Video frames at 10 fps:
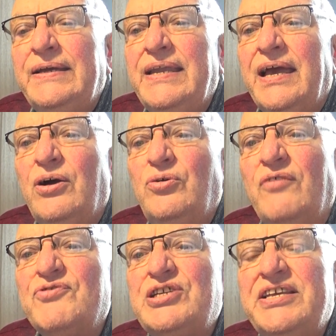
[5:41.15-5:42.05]
Now,
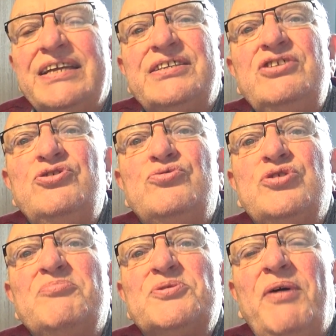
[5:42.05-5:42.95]
obviously, that didn't do
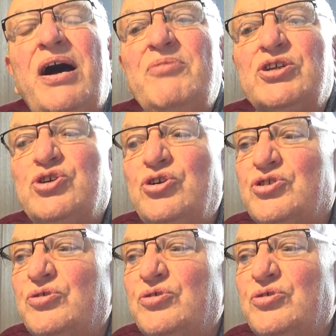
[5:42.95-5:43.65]
Thomas Parr much good,